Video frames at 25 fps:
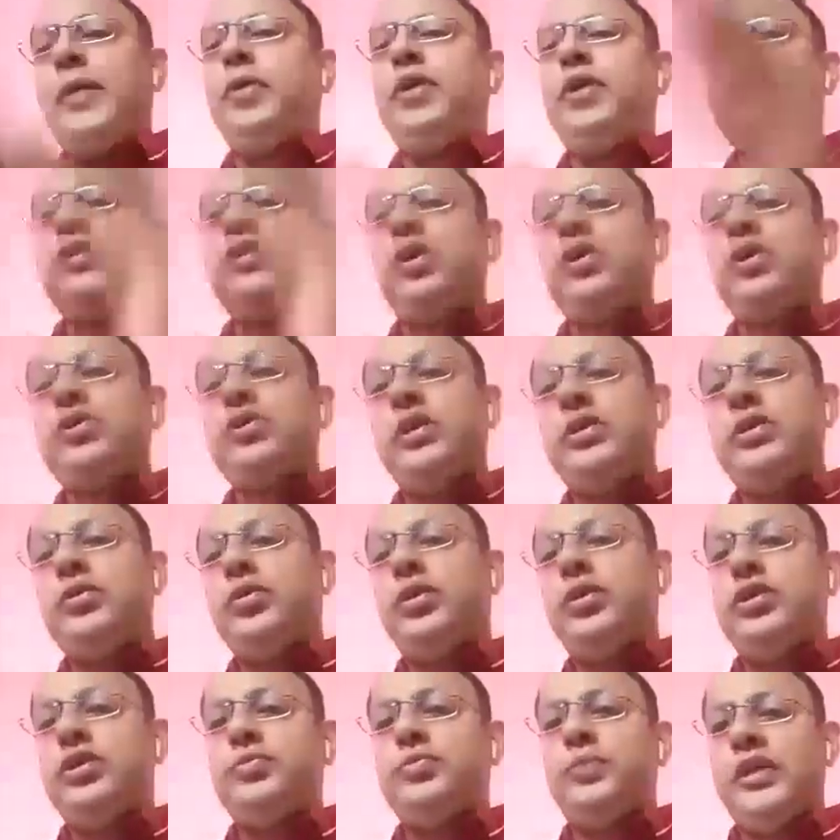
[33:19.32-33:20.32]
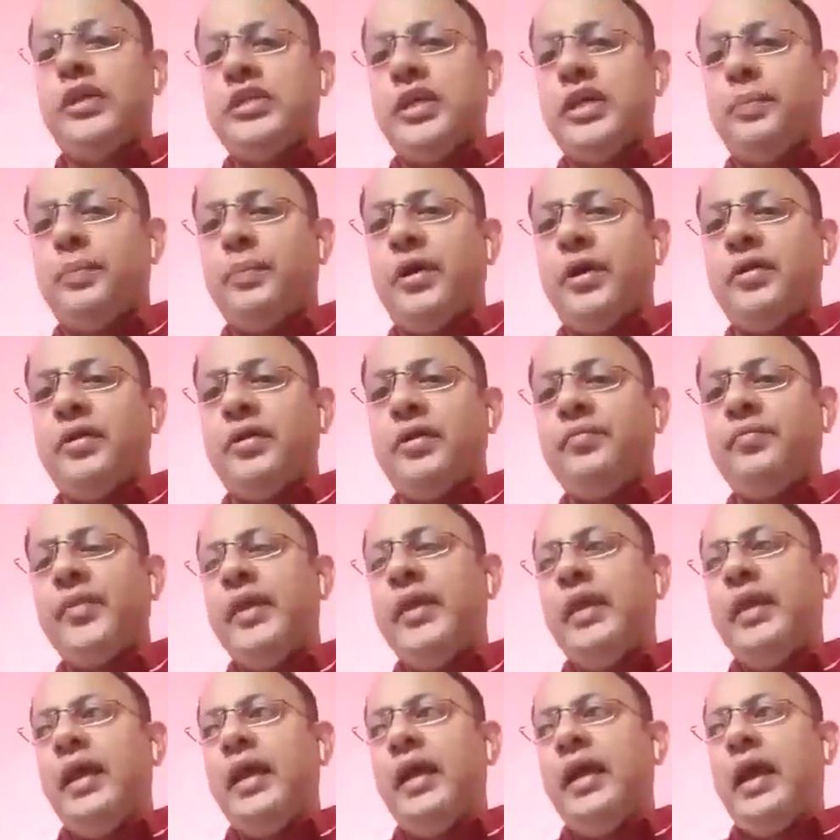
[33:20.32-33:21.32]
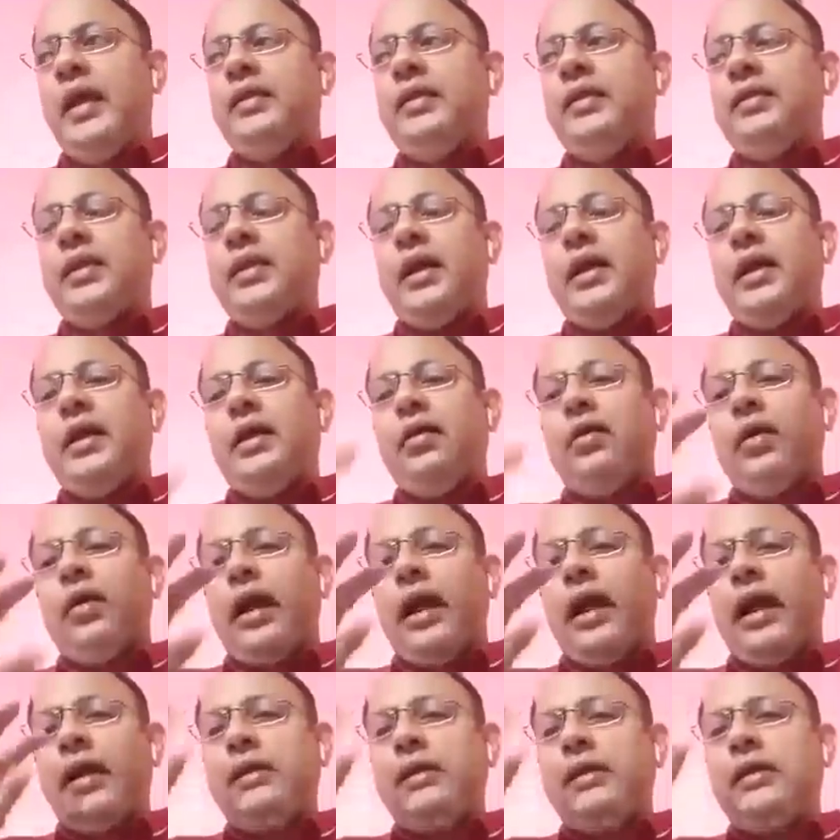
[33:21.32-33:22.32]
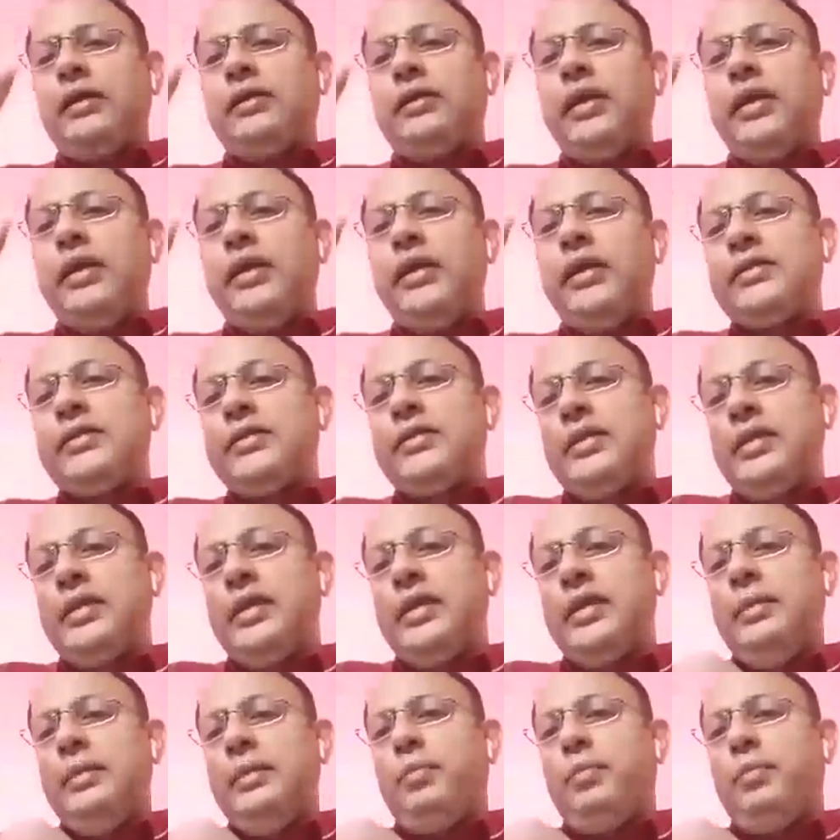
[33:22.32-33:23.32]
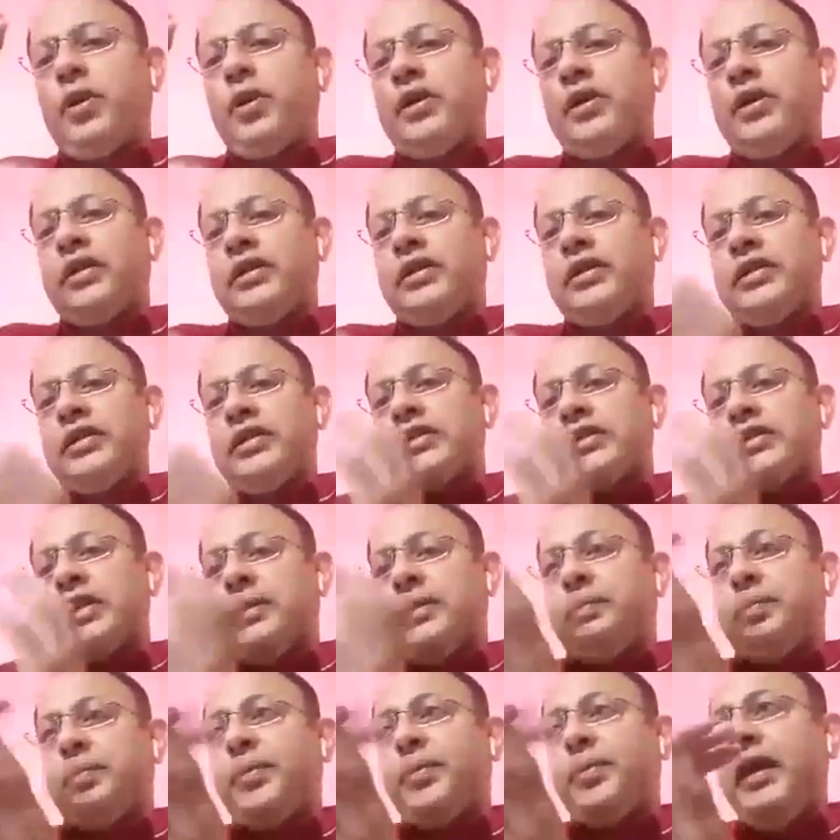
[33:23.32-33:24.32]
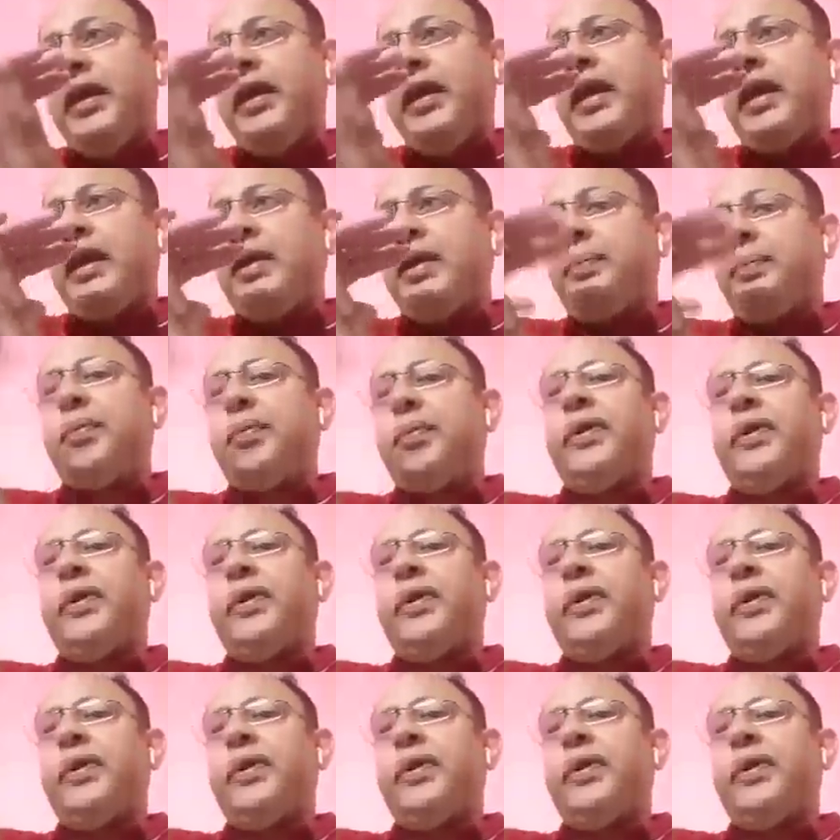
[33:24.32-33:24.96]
FOI policy also introduced by Japan. And another thing is important. This is the free